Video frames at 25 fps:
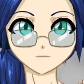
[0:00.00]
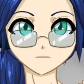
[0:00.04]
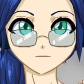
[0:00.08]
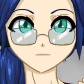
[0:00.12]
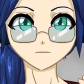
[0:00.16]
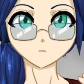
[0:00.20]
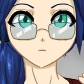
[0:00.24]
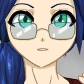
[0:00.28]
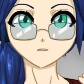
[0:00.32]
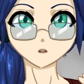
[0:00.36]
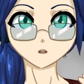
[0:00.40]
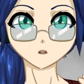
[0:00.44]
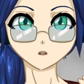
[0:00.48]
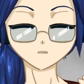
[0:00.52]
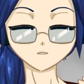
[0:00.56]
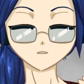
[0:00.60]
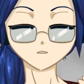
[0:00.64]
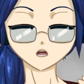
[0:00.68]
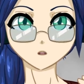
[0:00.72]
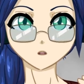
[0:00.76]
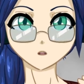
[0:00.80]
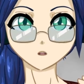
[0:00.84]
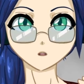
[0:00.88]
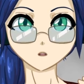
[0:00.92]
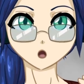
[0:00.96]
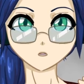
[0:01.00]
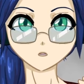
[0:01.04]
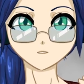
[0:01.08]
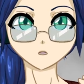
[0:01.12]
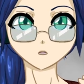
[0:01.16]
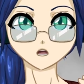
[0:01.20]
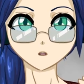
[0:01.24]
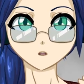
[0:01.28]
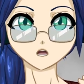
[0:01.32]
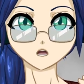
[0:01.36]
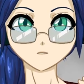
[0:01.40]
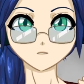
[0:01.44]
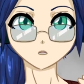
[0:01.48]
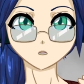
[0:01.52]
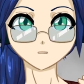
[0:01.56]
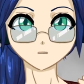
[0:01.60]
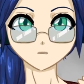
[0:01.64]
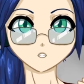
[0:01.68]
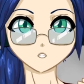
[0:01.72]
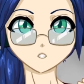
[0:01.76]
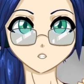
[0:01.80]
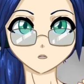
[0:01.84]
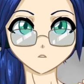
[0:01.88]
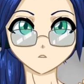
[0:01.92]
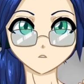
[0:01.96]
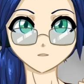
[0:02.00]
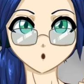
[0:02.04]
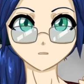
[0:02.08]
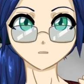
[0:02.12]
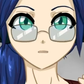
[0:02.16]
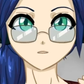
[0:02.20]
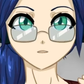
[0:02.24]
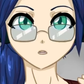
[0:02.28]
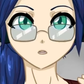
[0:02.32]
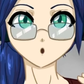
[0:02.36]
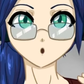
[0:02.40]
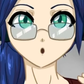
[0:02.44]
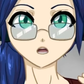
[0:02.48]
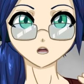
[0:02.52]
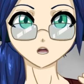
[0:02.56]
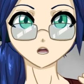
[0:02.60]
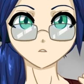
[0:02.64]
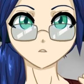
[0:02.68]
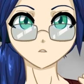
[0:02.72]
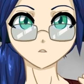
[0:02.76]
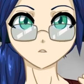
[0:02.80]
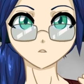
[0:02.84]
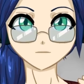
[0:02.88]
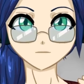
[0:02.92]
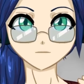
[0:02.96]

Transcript: meaning that there's a constant consideration of your inner life